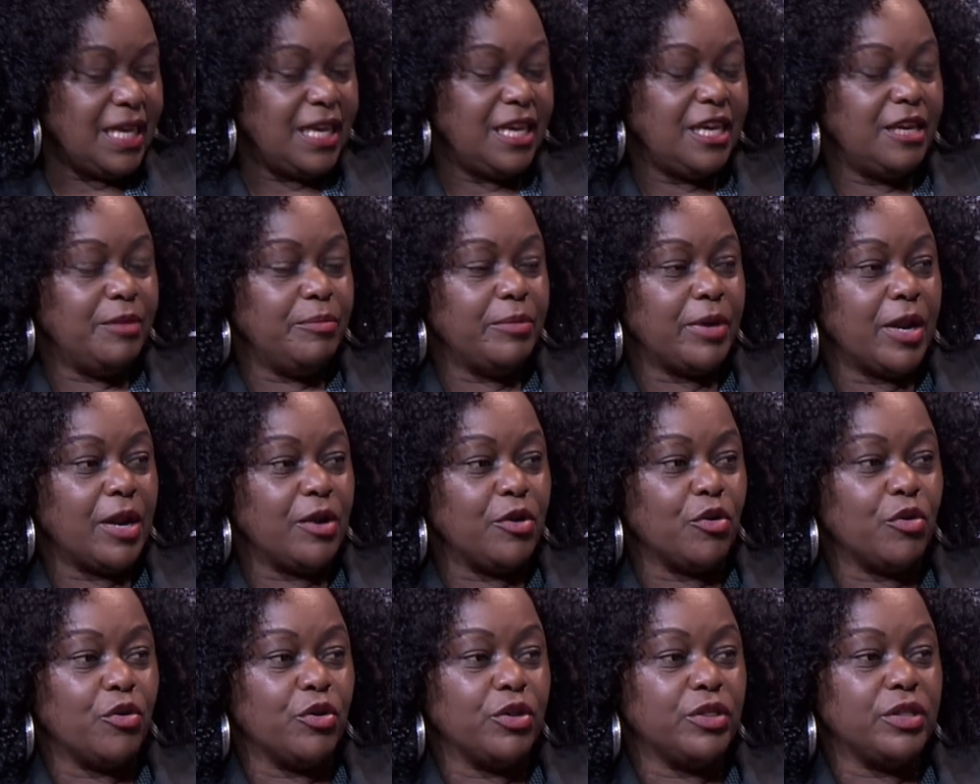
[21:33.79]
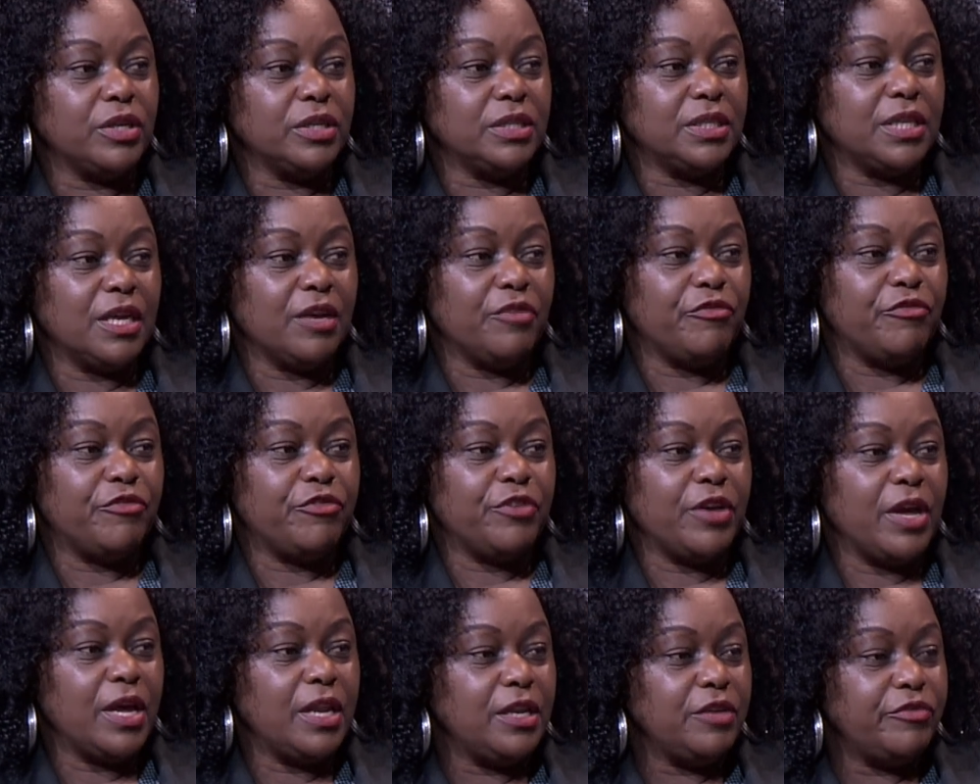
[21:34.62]
Imran Okoth is a
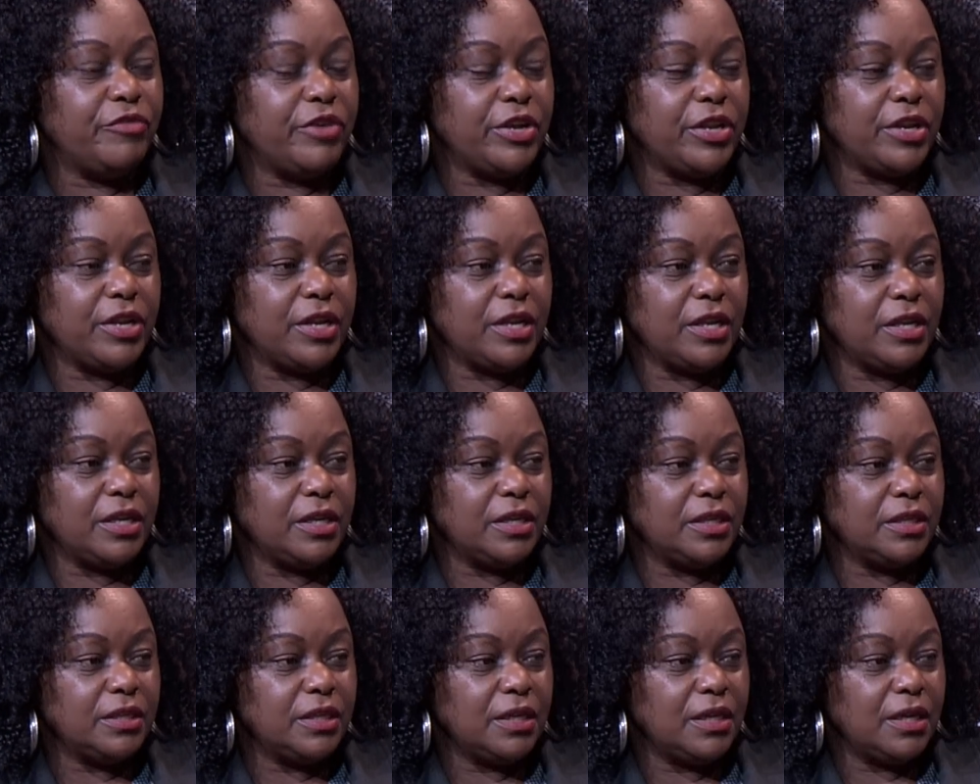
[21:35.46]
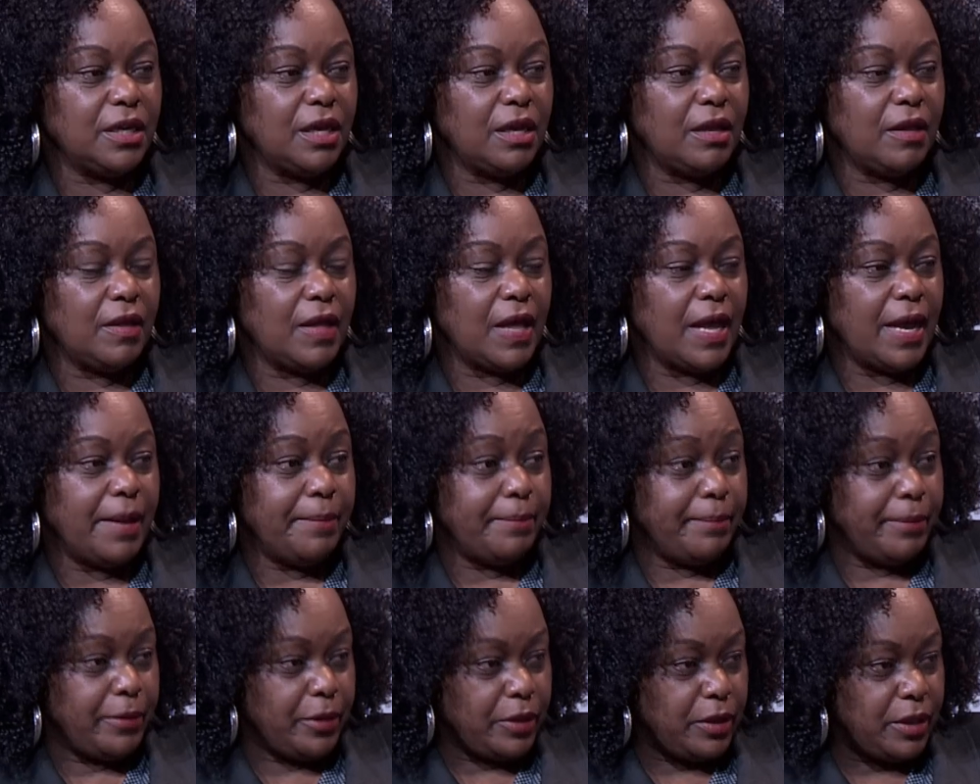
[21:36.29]
fairly, very
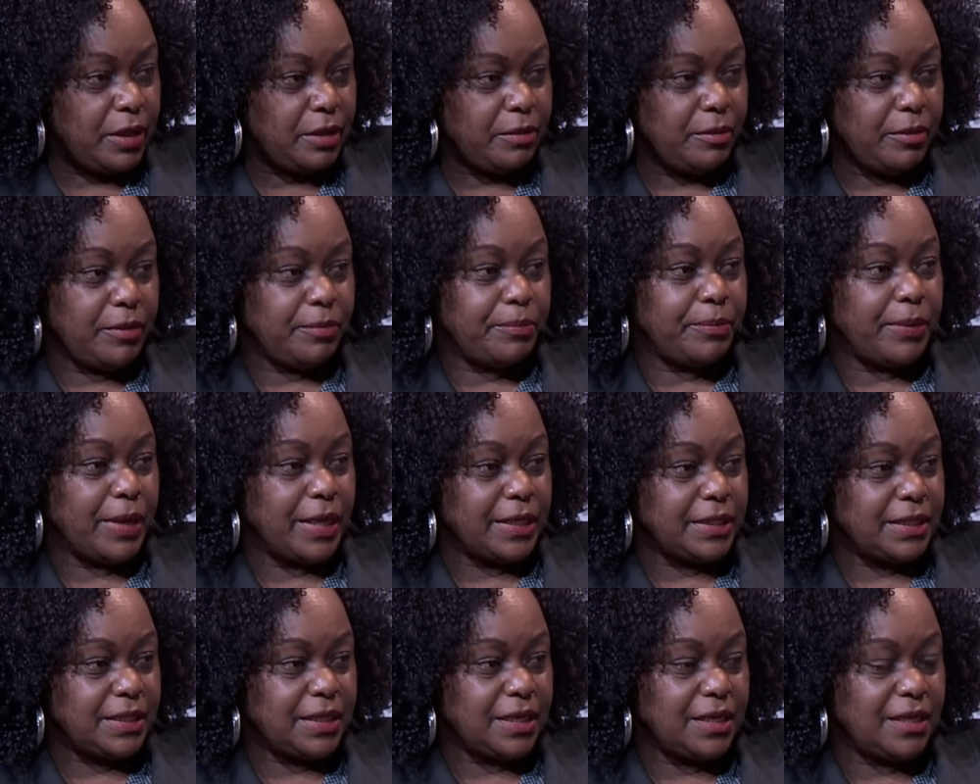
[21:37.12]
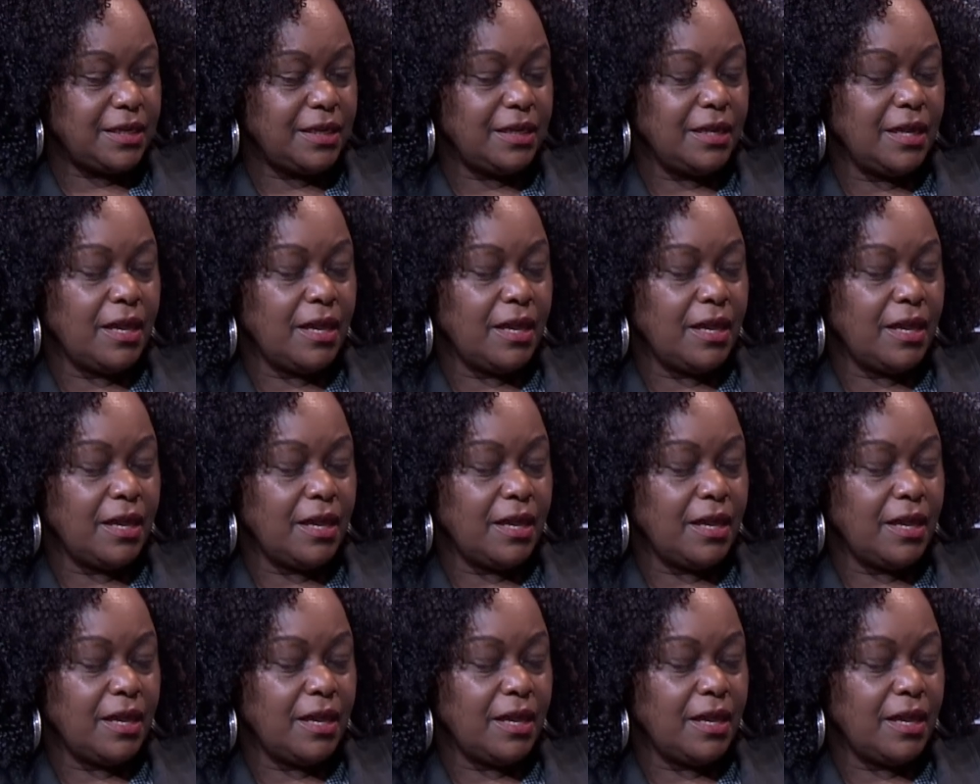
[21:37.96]
humble person